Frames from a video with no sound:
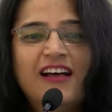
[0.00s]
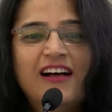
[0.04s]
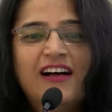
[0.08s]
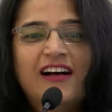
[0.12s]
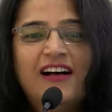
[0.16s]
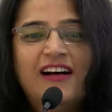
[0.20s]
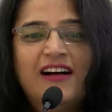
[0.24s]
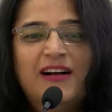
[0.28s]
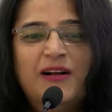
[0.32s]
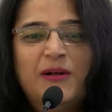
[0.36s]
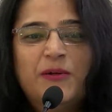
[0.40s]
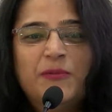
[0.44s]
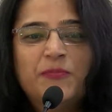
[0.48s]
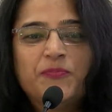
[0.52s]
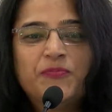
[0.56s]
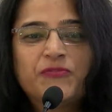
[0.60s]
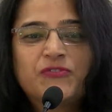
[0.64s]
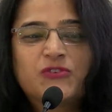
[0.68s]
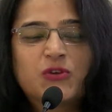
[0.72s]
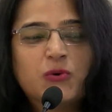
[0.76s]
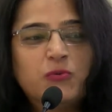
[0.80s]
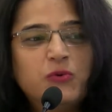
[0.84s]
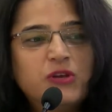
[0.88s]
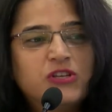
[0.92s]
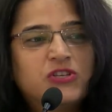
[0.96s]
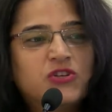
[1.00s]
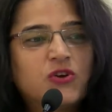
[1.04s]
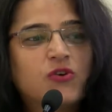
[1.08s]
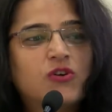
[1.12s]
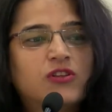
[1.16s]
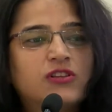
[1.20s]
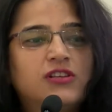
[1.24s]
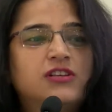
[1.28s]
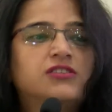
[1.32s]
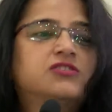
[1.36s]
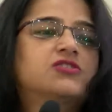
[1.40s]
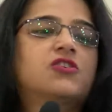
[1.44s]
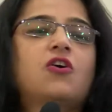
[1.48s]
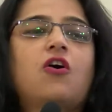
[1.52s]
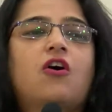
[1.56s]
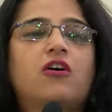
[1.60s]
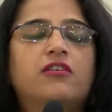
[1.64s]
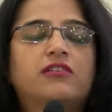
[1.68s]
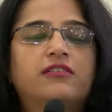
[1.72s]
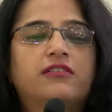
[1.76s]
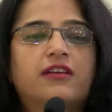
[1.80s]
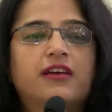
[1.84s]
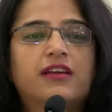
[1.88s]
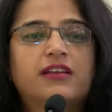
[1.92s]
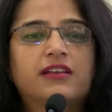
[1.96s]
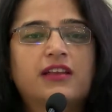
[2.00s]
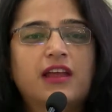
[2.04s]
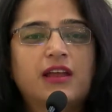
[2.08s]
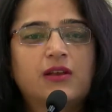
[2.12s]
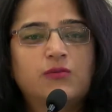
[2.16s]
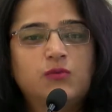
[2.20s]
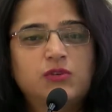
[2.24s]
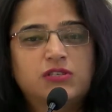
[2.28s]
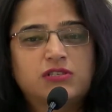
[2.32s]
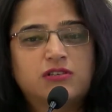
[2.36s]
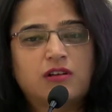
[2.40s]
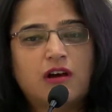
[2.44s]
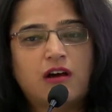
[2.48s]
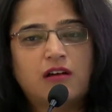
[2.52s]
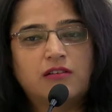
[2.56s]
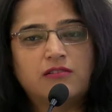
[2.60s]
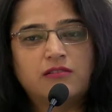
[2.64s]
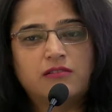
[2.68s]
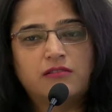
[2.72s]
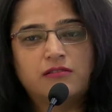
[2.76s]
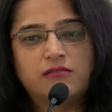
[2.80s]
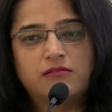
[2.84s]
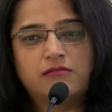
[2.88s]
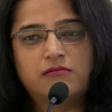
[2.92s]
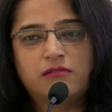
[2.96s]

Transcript: Um, so we took this content and we started,